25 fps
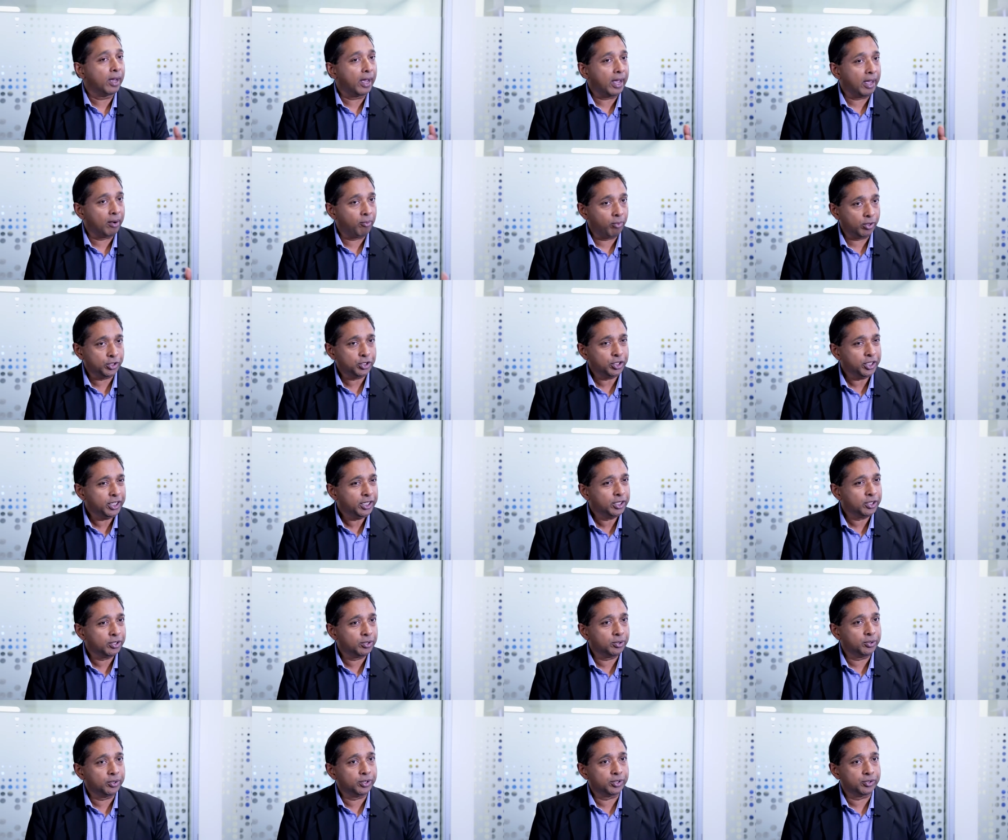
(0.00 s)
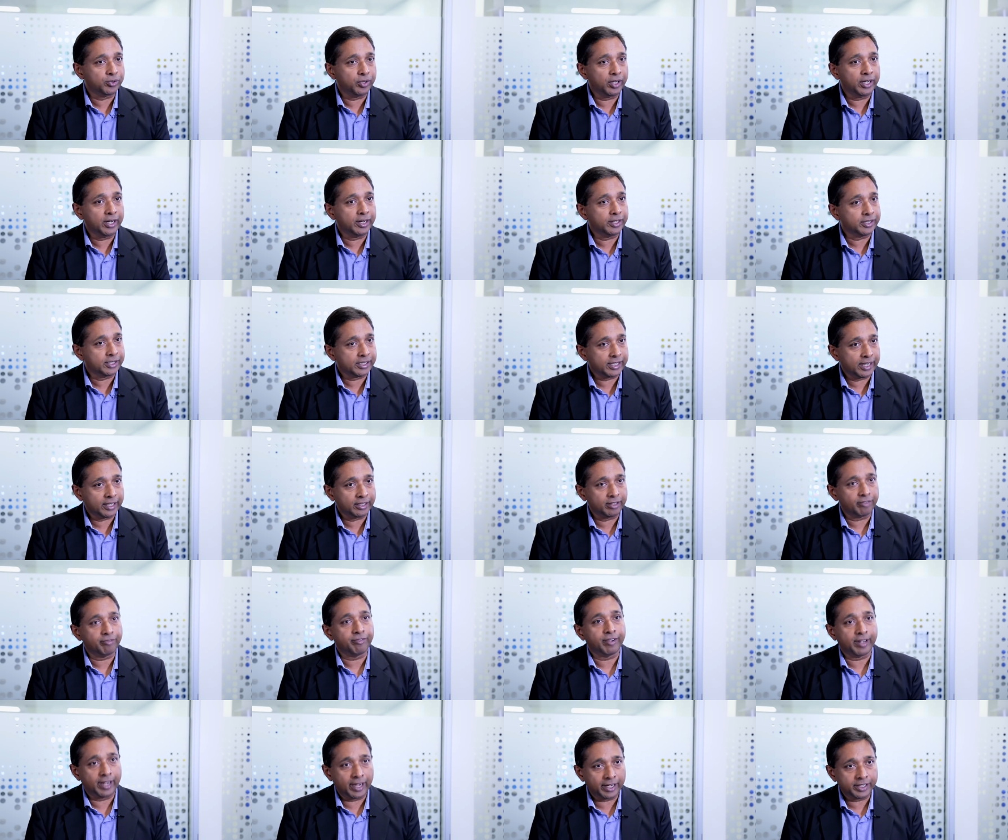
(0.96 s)
And what you need to do is really understand the
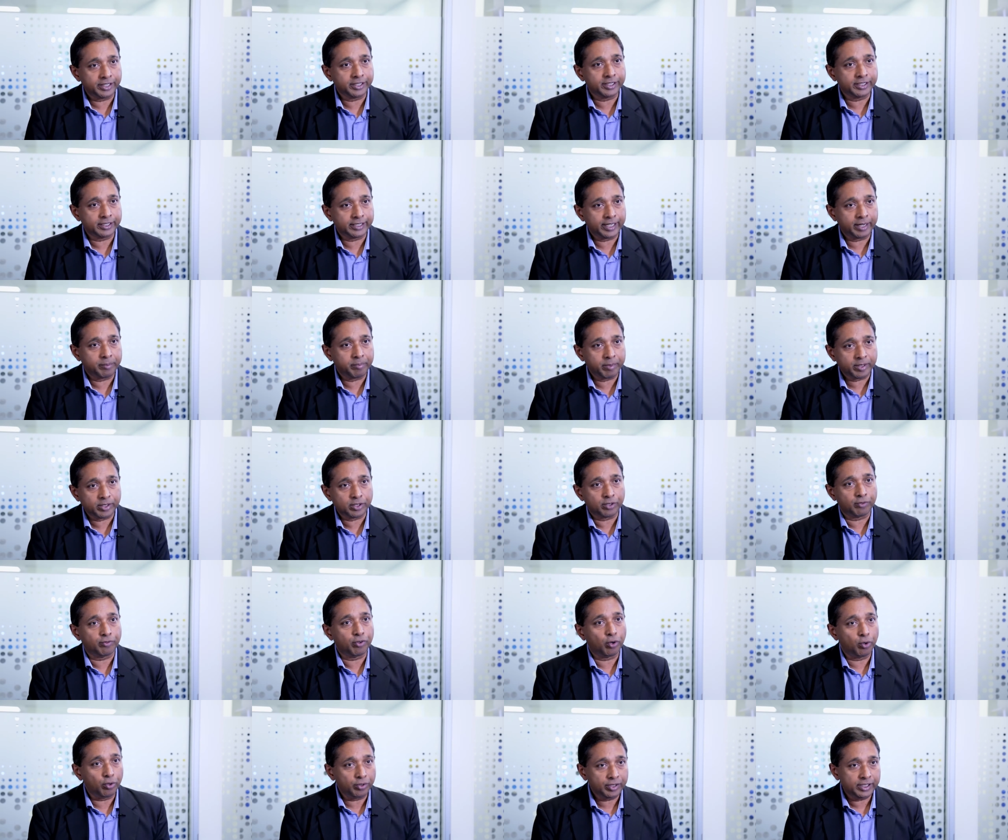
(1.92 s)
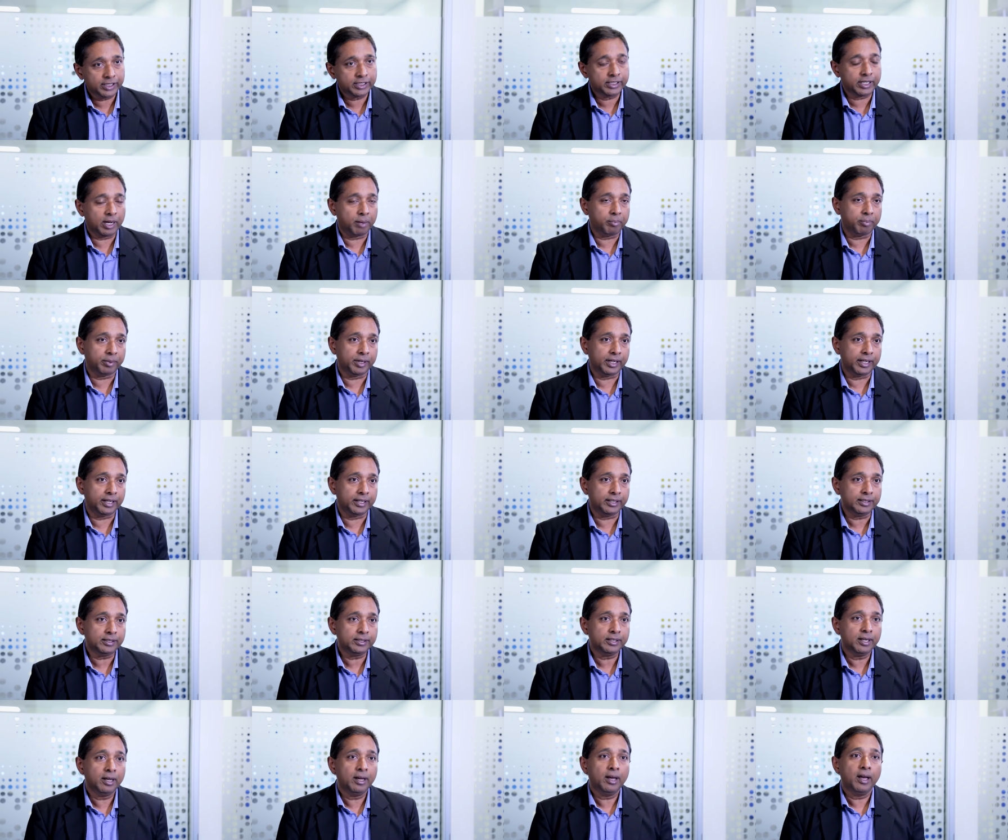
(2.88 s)
financial statements of all of these companies
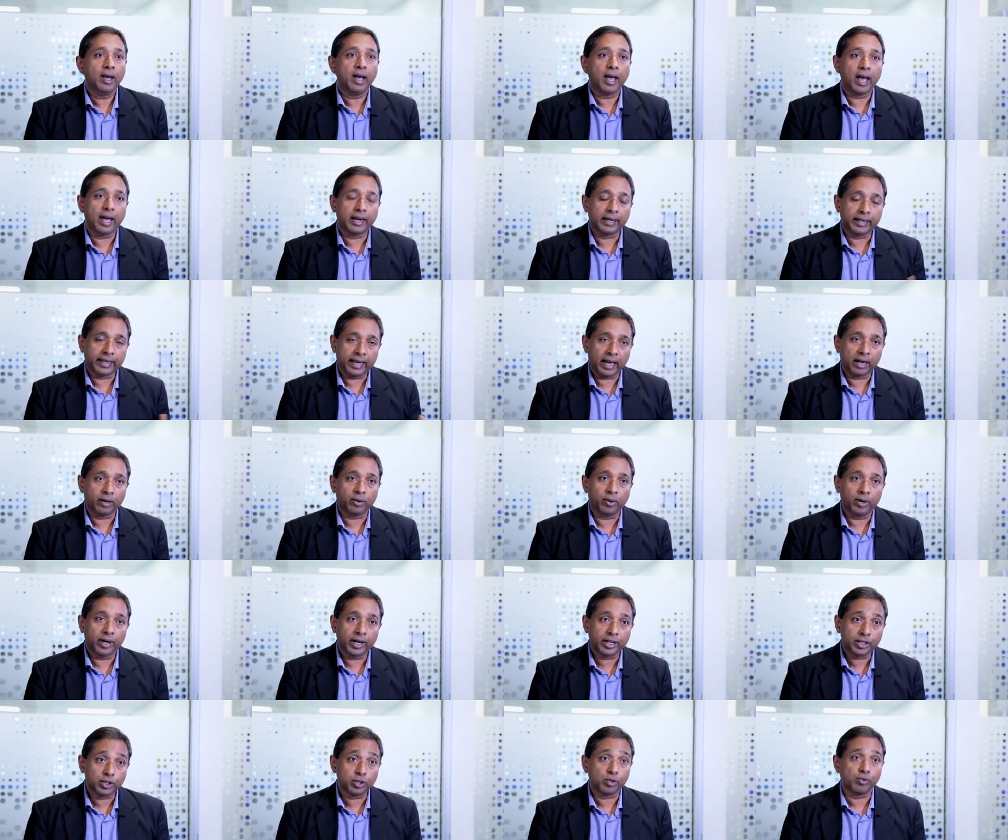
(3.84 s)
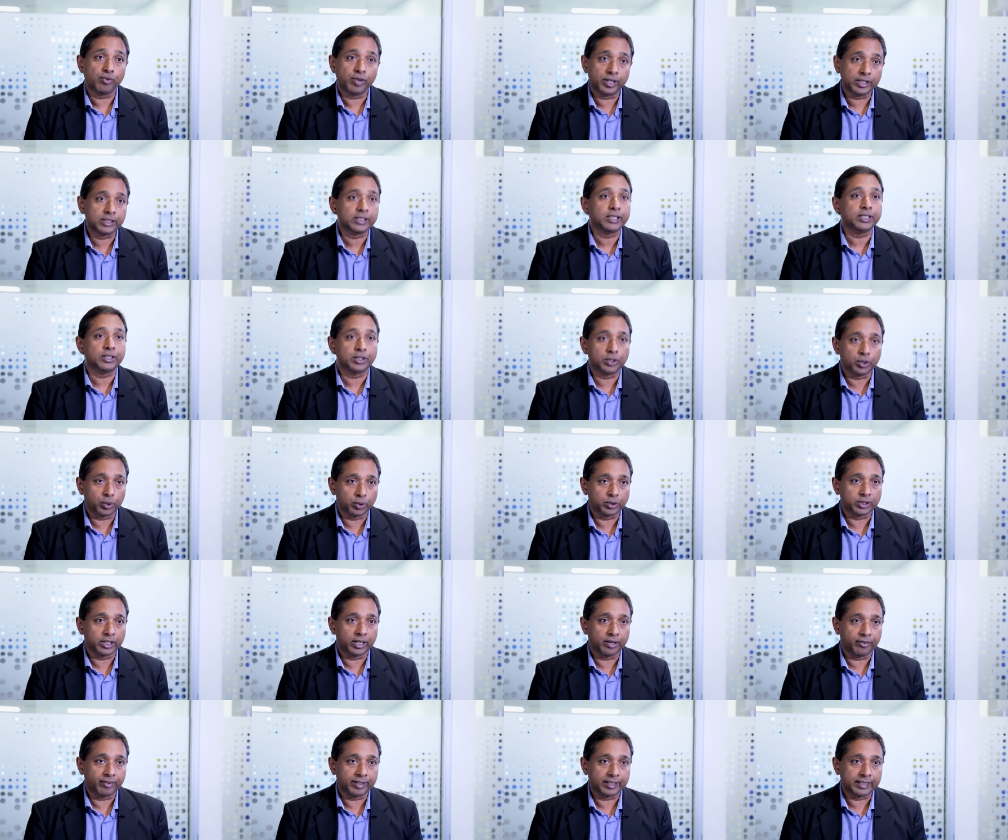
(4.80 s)
and calculate your risk
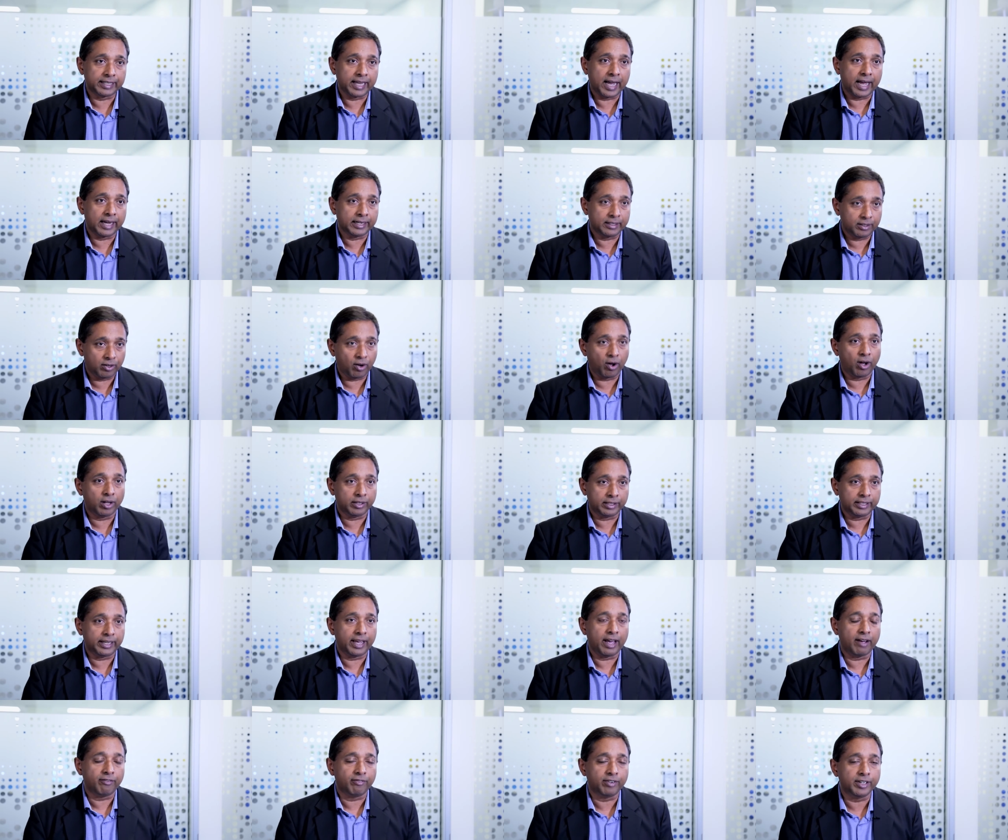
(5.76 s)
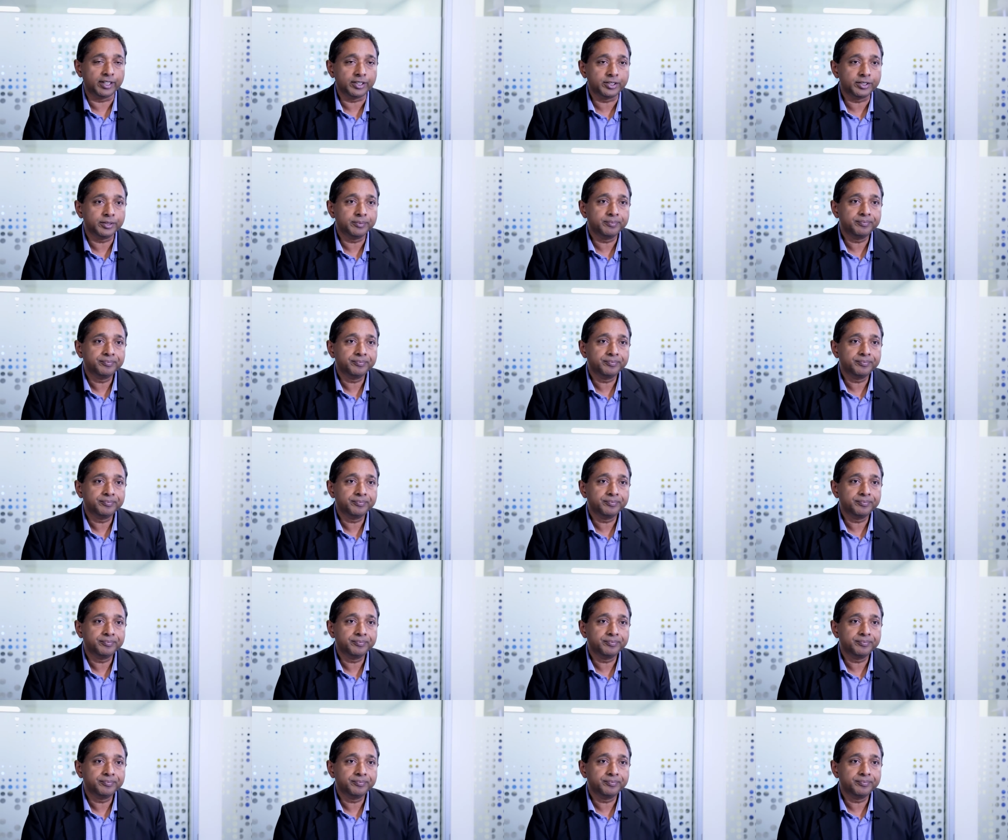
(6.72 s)
associated with that on the average.